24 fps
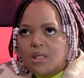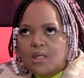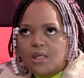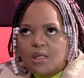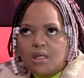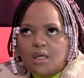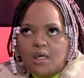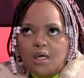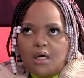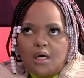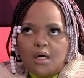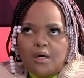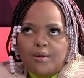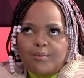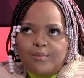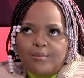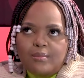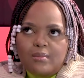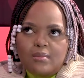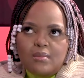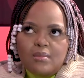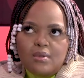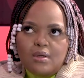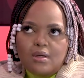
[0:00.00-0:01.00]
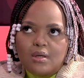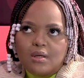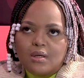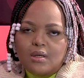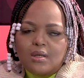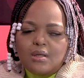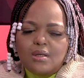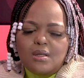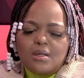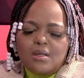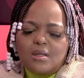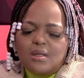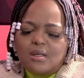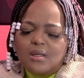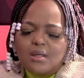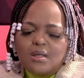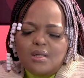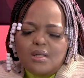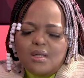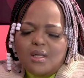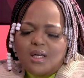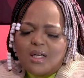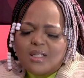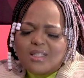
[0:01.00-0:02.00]
Um,
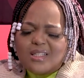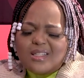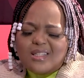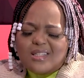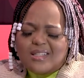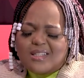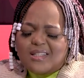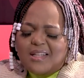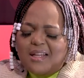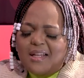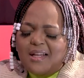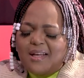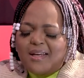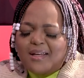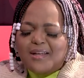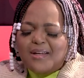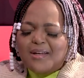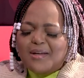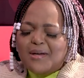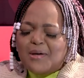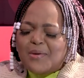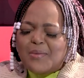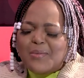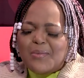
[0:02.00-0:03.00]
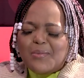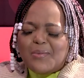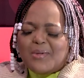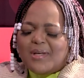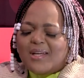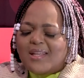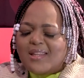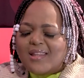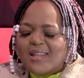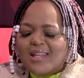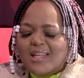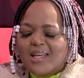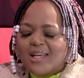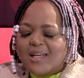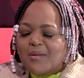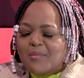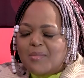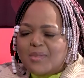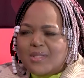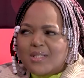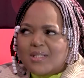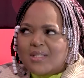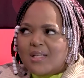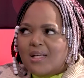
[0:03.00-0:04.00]
it's just like a weird thing,
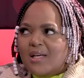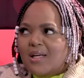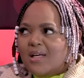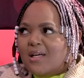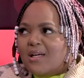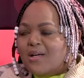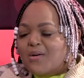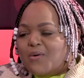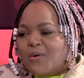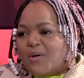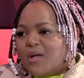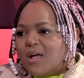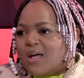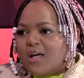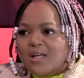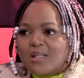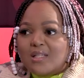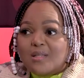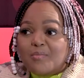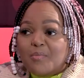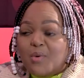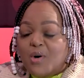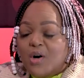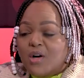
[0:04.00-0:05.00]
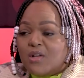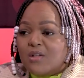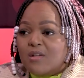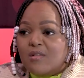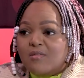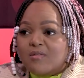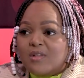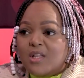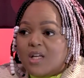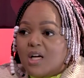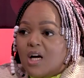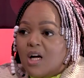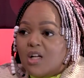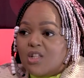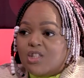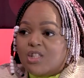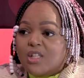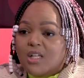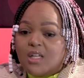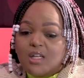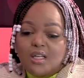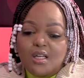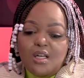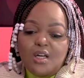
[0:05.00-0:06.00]
but it's like, okay, it's part of the
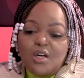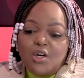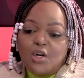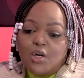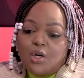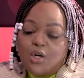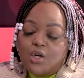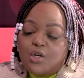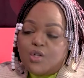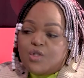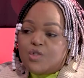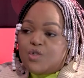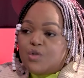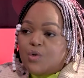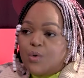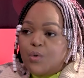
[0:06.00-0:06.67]
culture. So